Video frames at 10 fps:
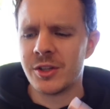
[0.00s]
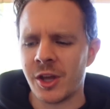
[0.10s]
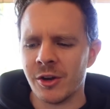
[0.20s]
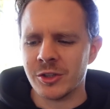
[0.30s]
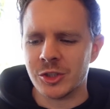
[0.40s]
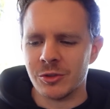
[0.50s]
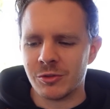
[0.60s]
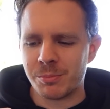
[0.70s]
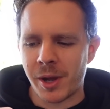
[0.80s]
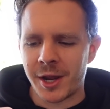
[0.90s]
carrot
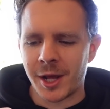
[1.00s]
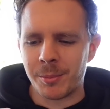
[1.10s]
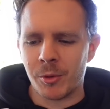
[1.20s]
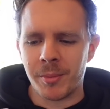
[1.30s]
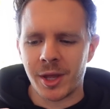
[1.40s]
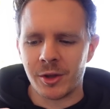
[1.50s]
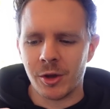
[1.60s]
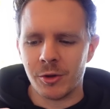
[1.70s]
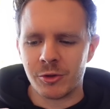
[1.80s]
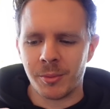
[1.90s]
juice, pineapple,
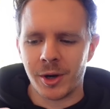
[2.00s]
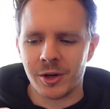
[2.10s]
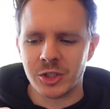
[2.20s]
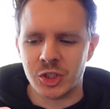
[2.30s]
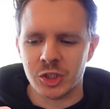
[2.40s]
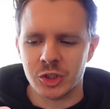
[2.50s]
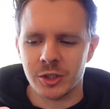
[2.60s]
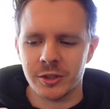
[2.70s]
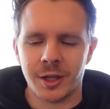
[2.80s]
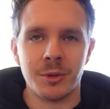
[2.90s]
mango, turmeric,
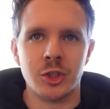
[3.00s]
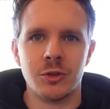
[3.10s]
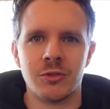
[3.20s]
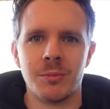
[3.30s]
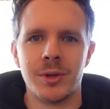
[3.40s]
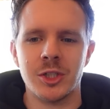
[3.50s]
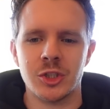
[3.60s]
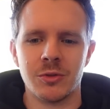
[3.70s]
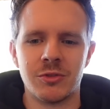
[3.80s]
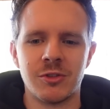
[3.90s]
ginger, lemon juice, and beet
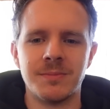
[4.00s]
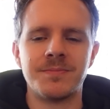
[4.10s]
juice.